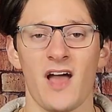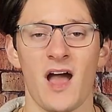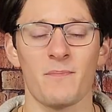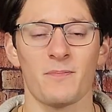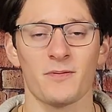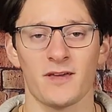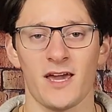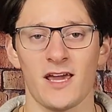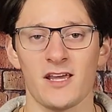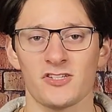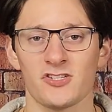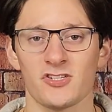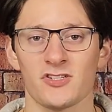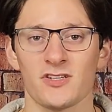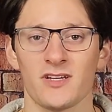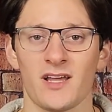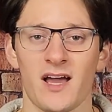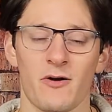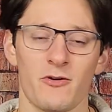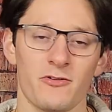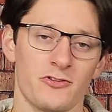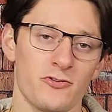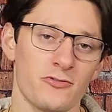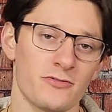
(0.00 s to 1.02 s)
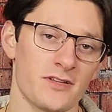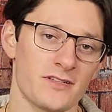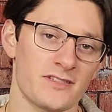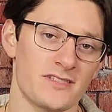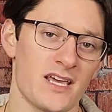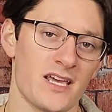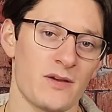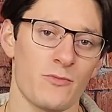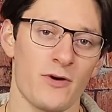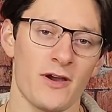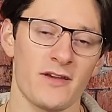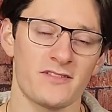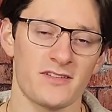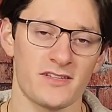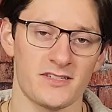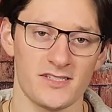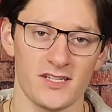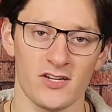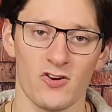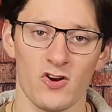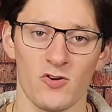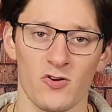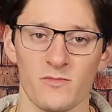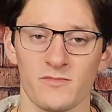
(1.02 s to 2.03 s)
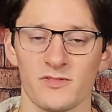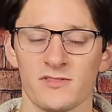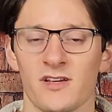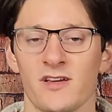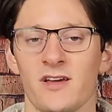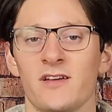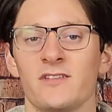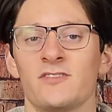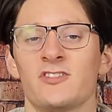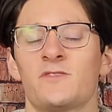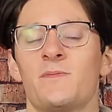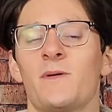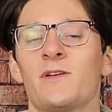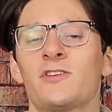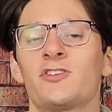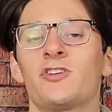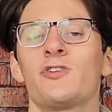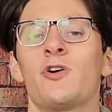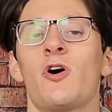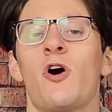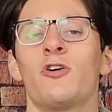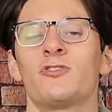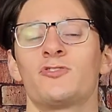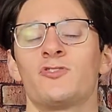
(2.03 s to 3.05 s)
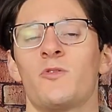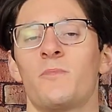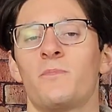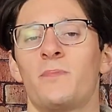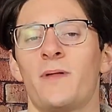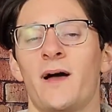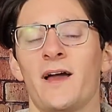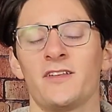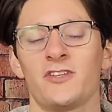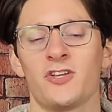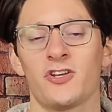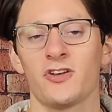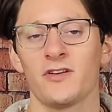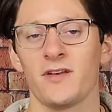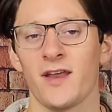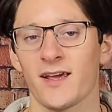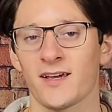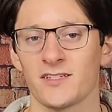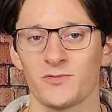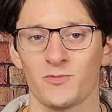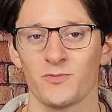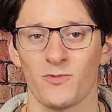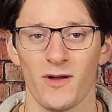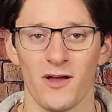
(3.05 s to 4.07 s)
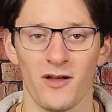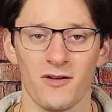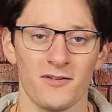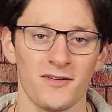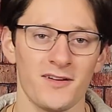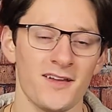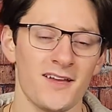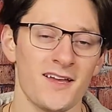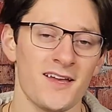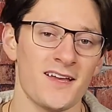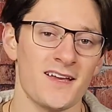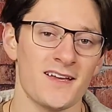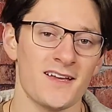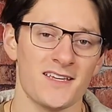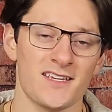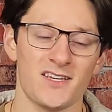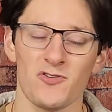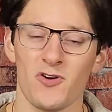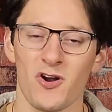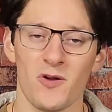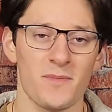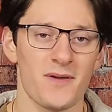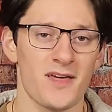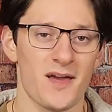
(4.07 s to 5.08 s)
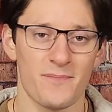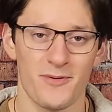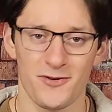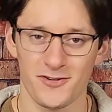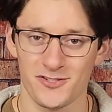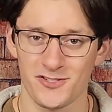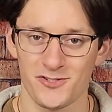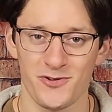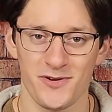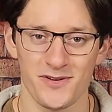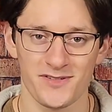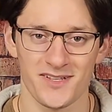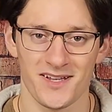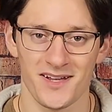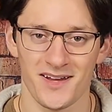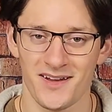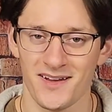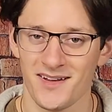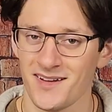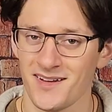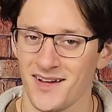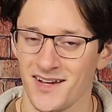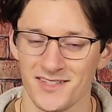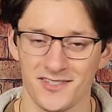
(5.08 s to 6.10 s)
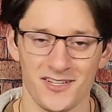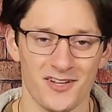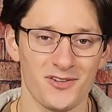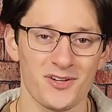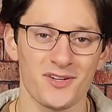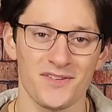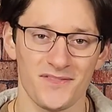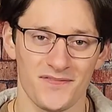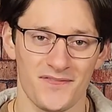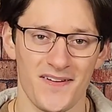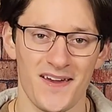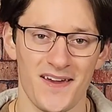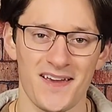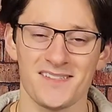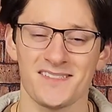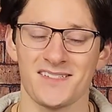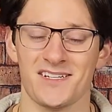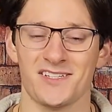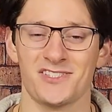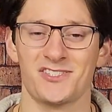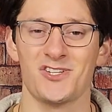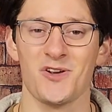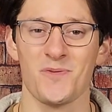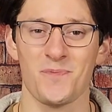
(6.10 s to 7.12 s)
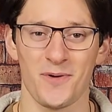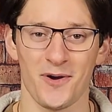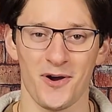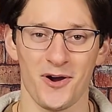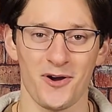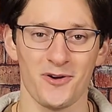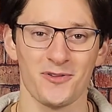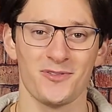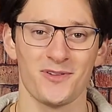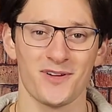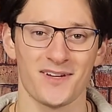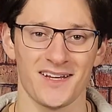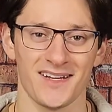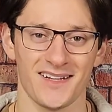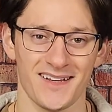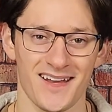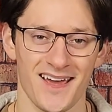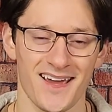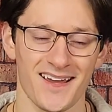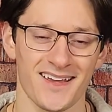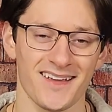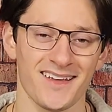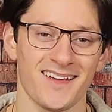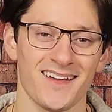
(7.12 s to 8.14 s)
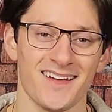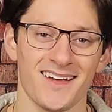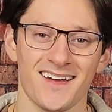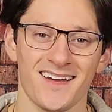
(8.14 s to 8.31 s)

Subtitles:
application, I would do it the same way as the serums. Just make sure you also apply it to your neck as well. You don't want to be that person who has a young looking face and a super old looking neck.